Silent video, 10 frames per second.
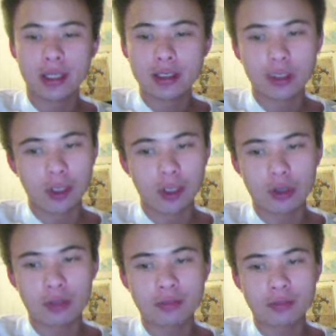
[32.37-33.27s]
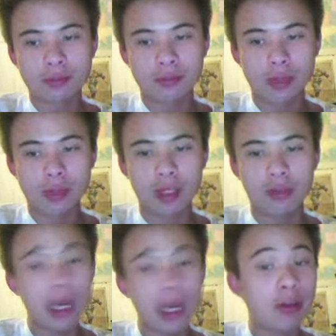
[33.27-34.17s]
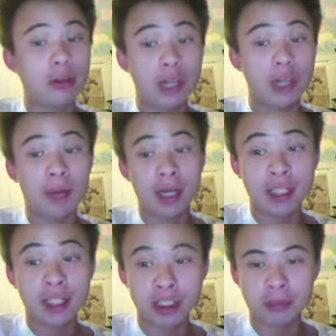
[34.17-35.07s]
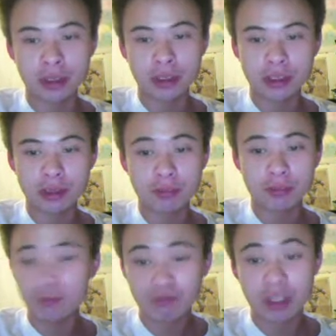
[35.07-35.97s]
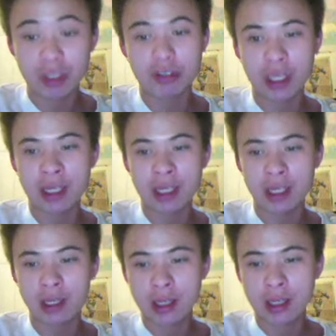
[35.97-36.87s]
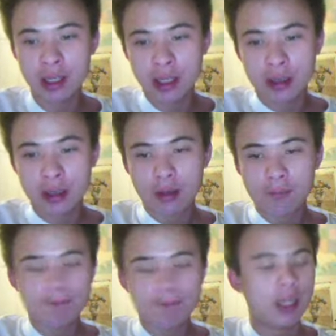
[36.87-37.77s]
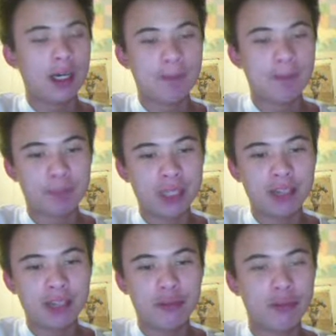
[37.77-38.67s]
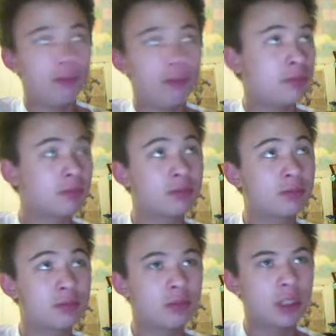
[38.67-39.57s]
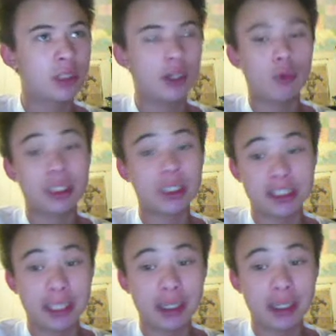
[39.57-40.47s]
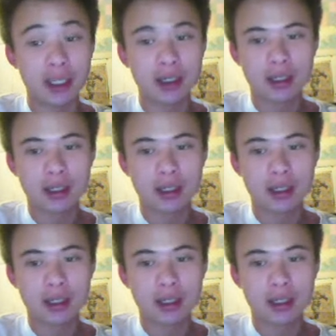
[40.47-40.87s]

So, you know, their domination was entertaining, um, if, you know, one-sided.